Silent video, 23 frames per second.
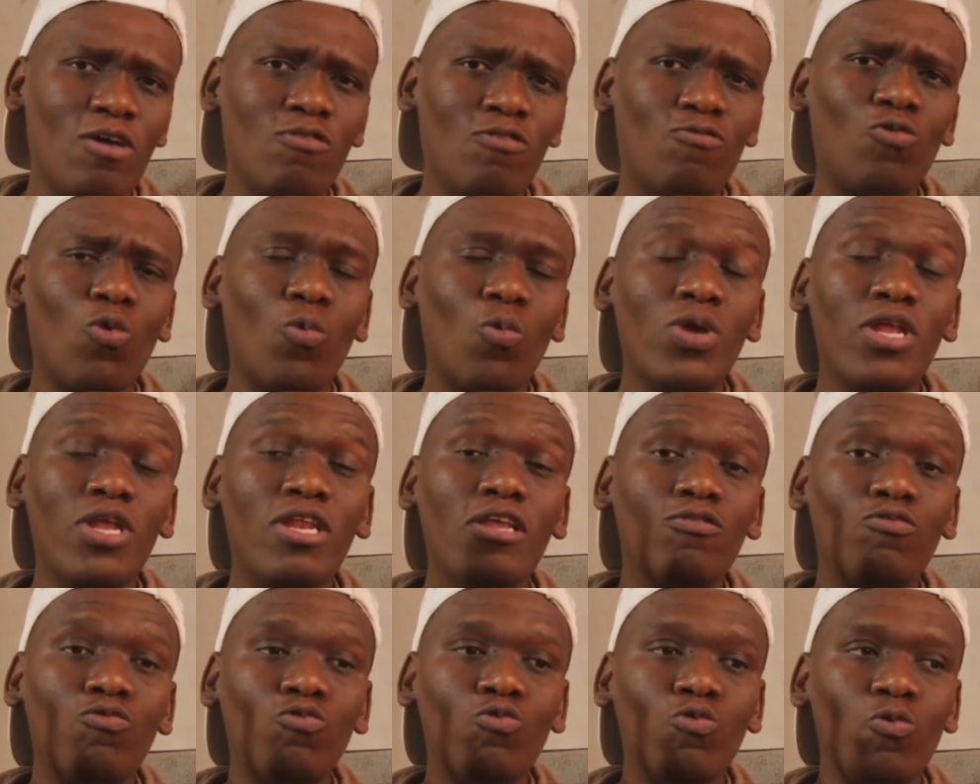So we
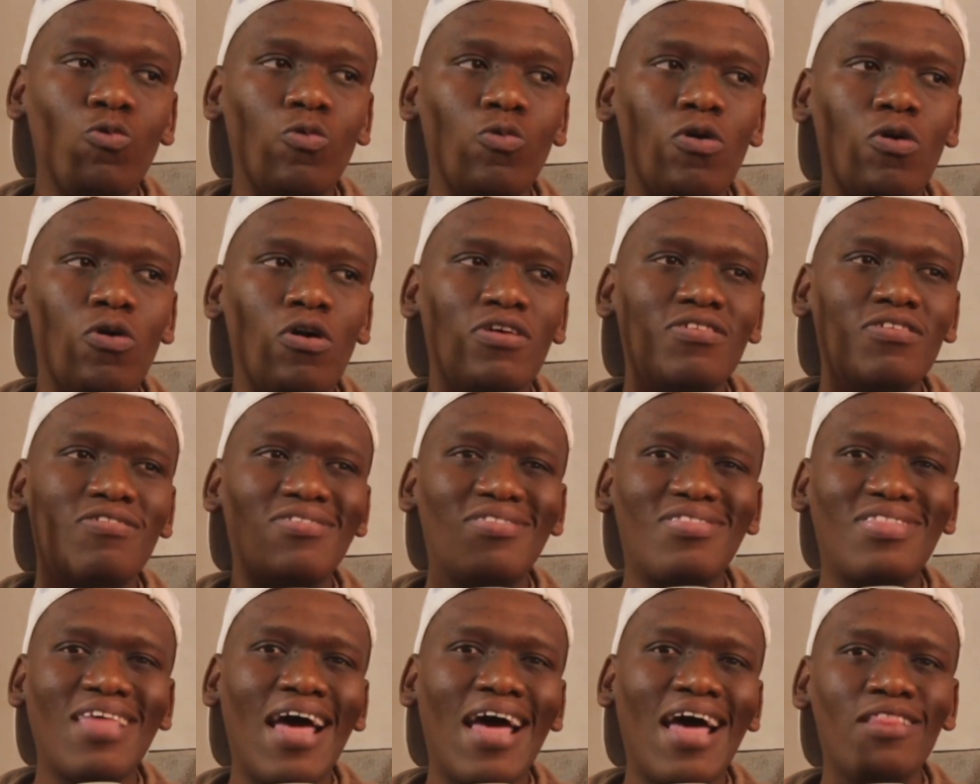need to
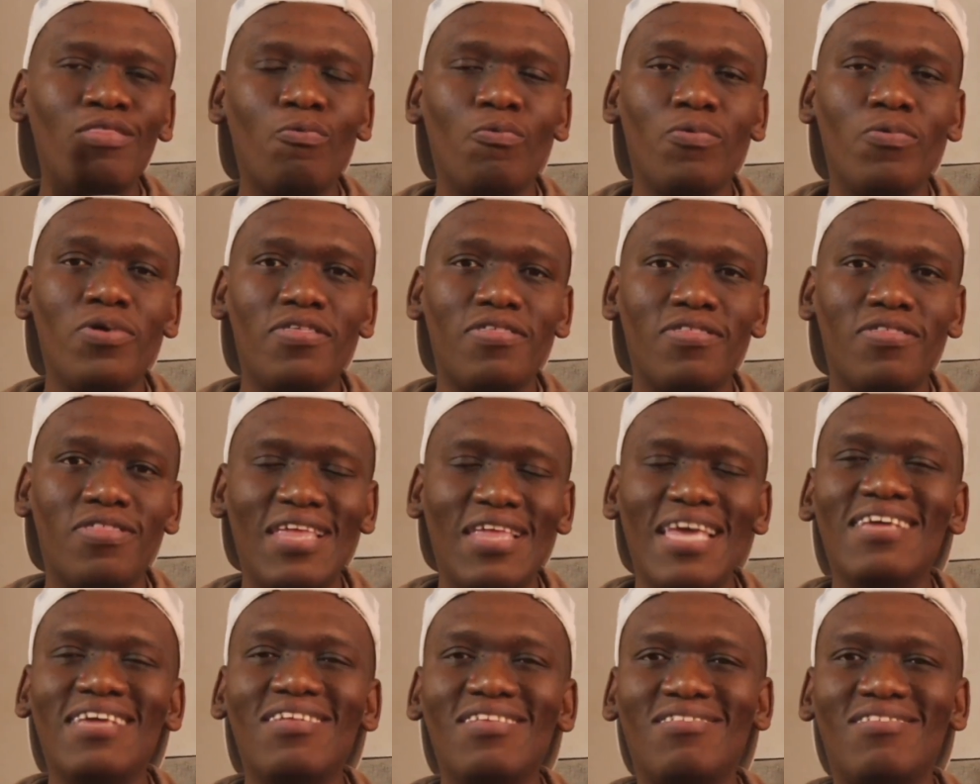start with
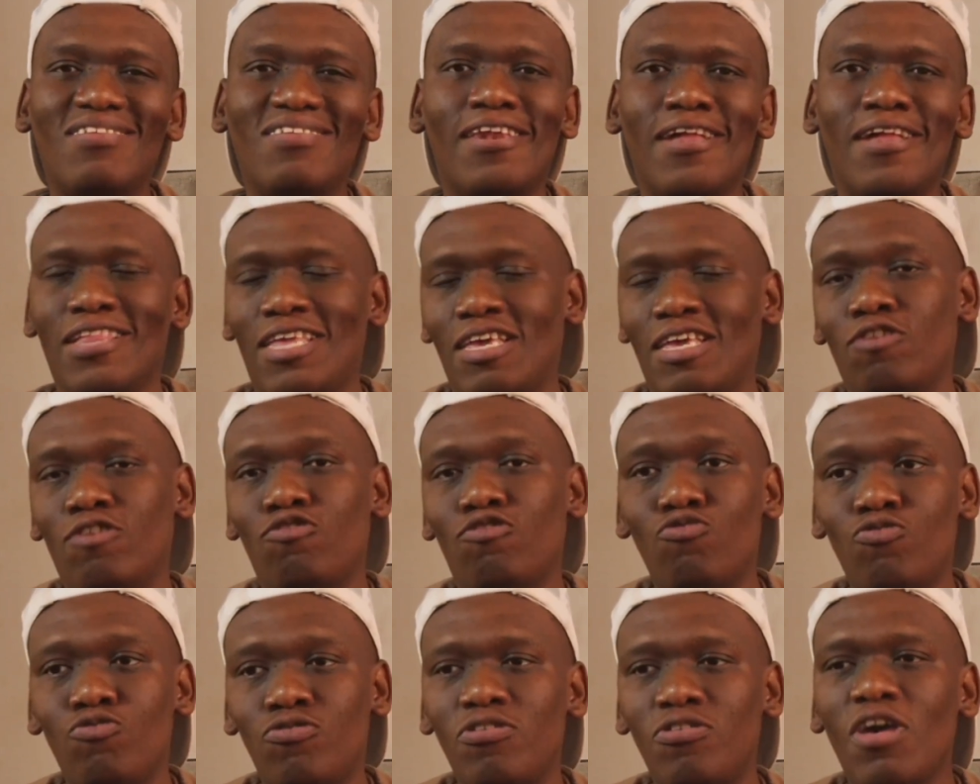the internal
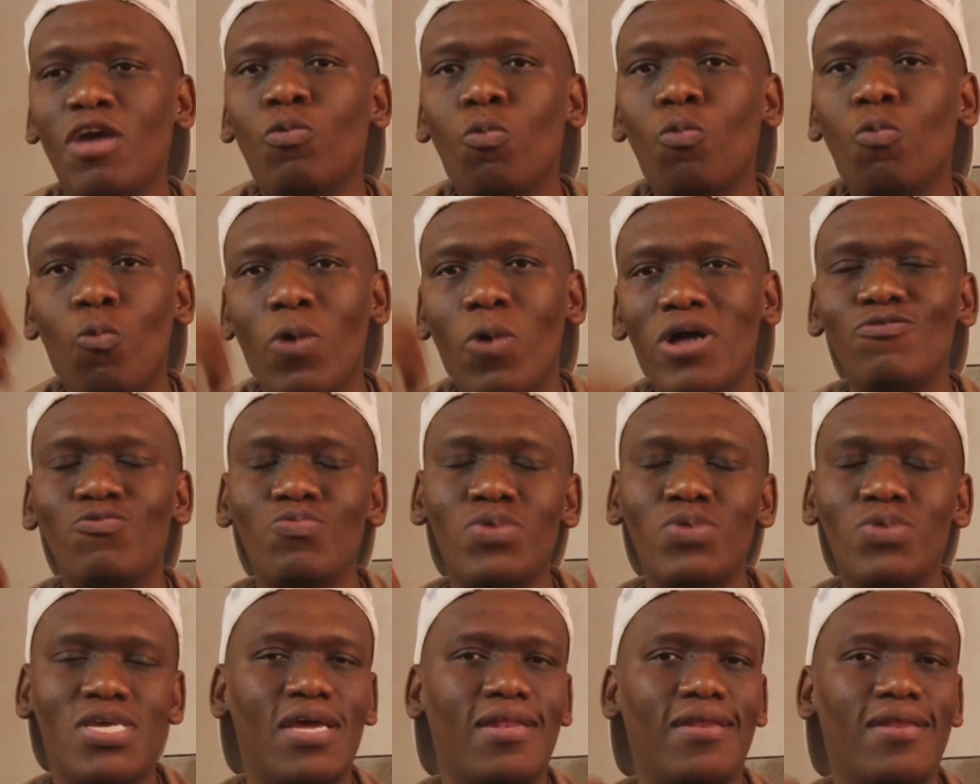issues, and once
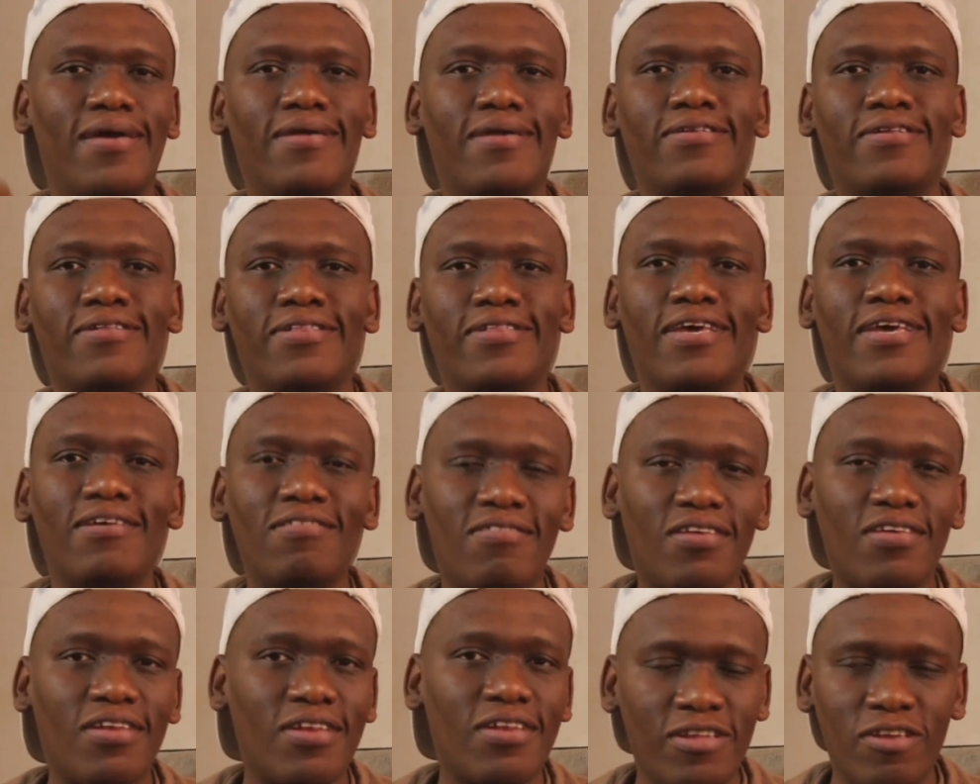we can handle the
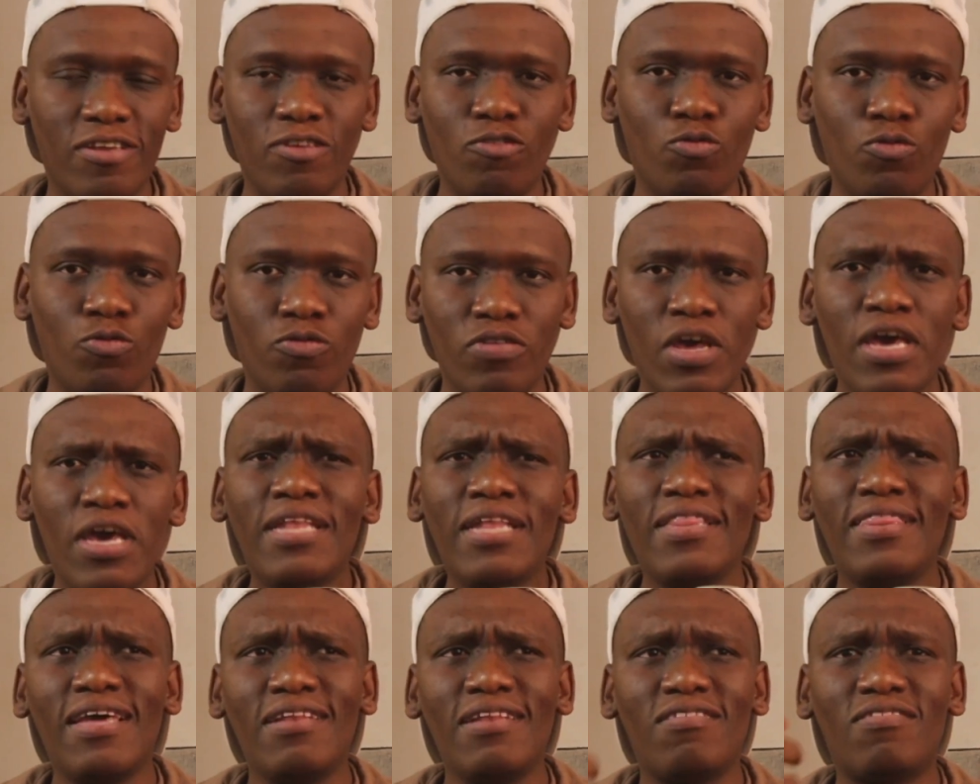internal issues,
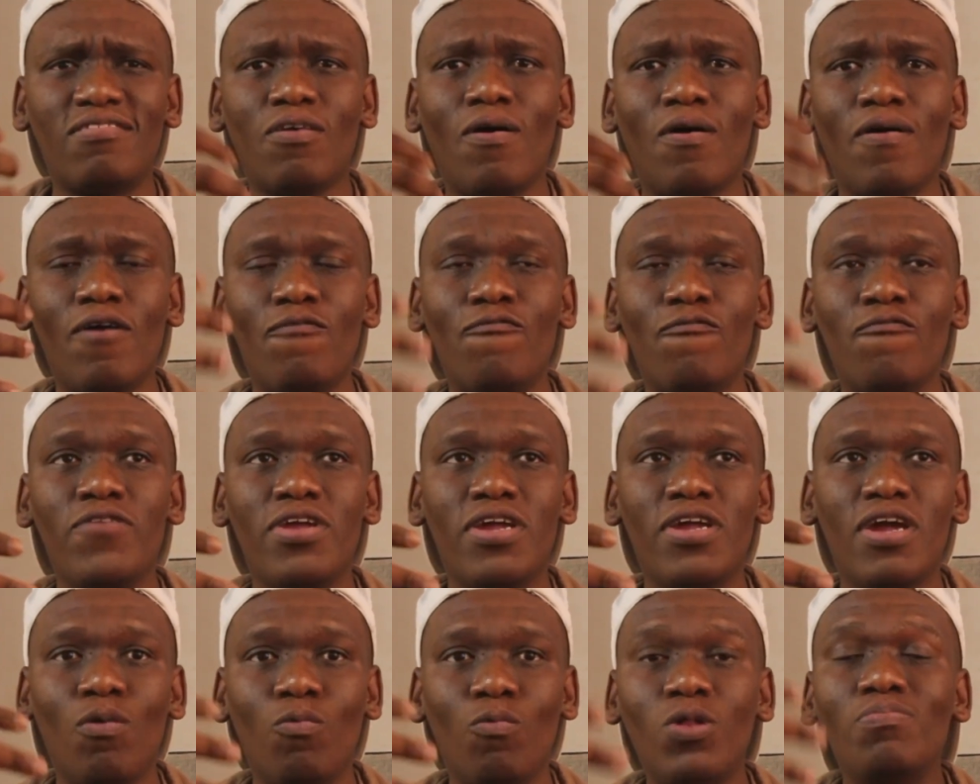then South
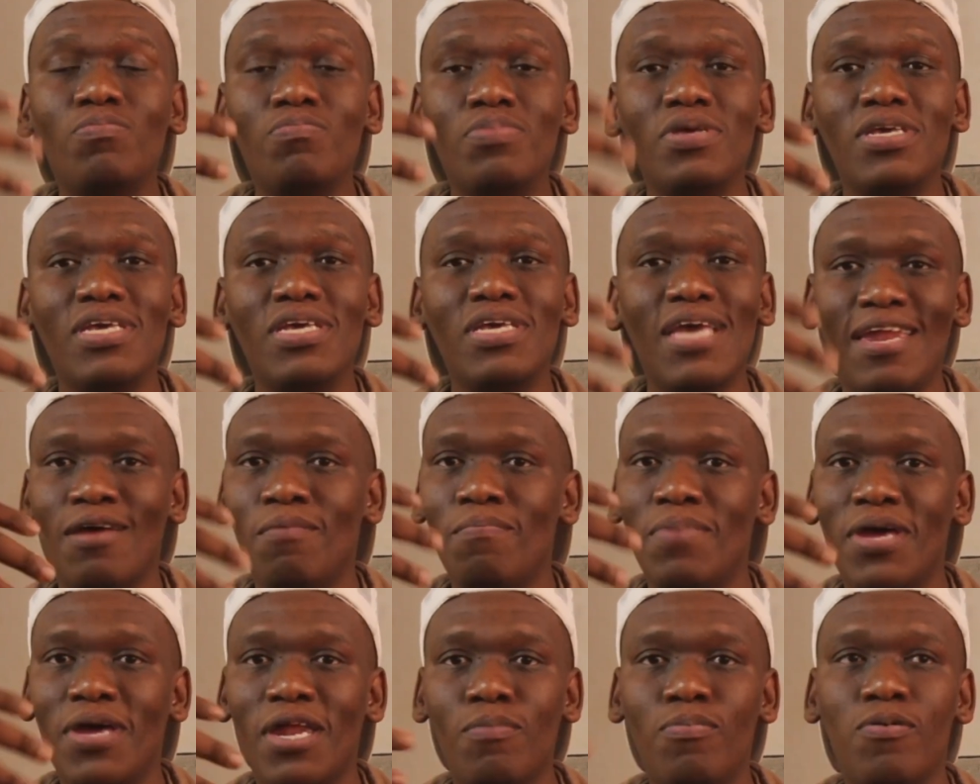Africa will be at a
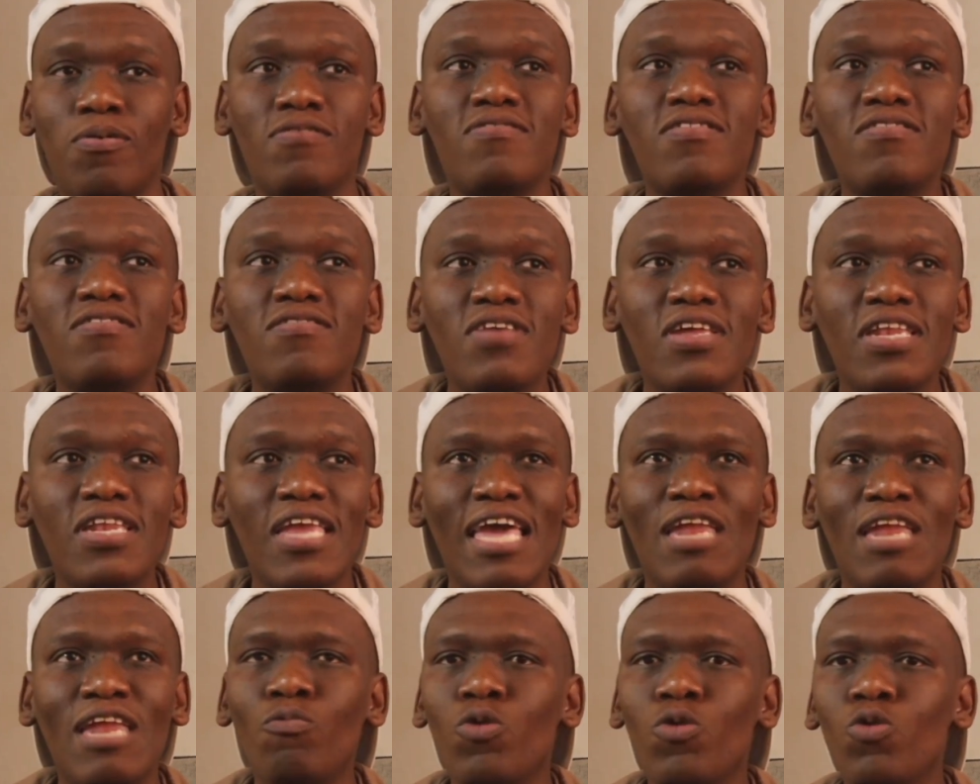better position,
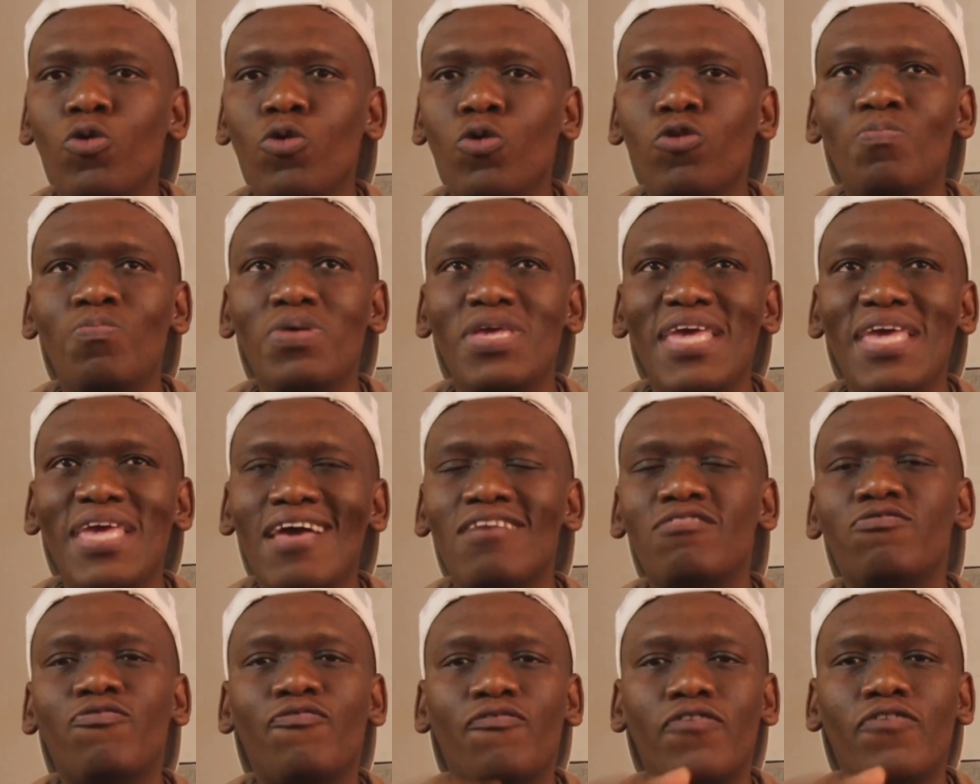and we won't be
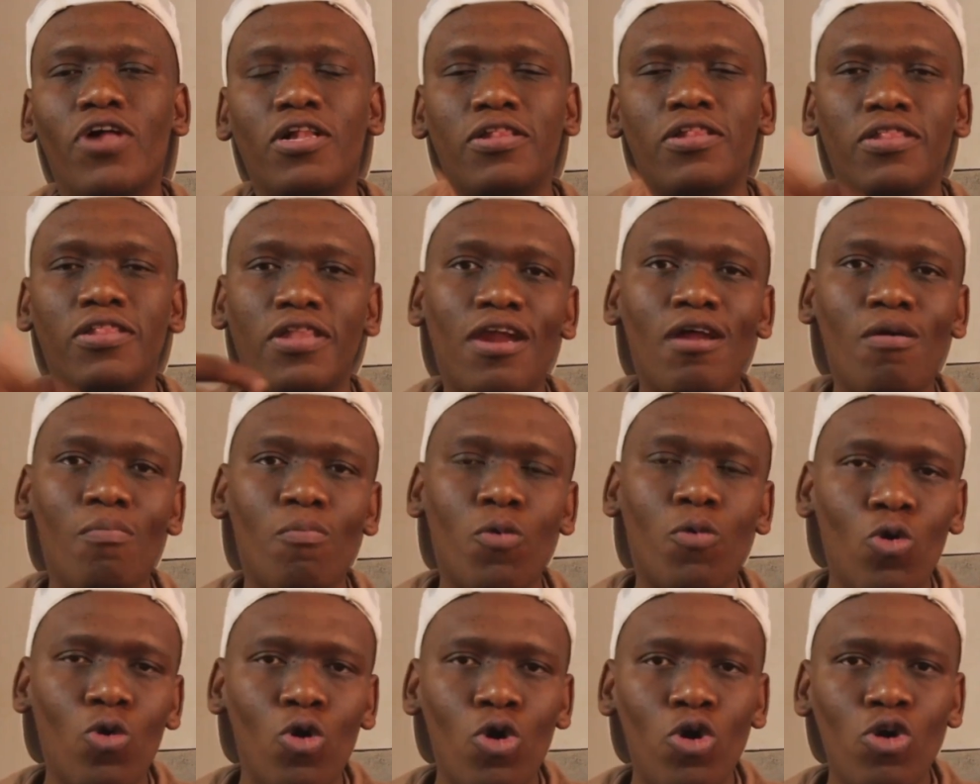as
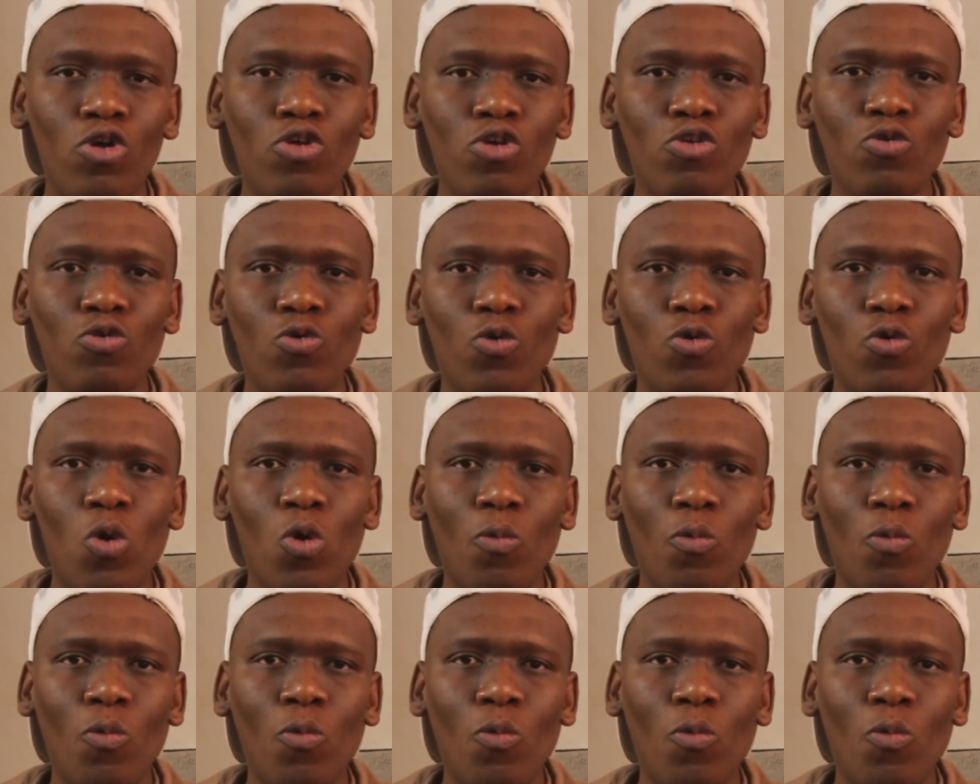vulnerable. We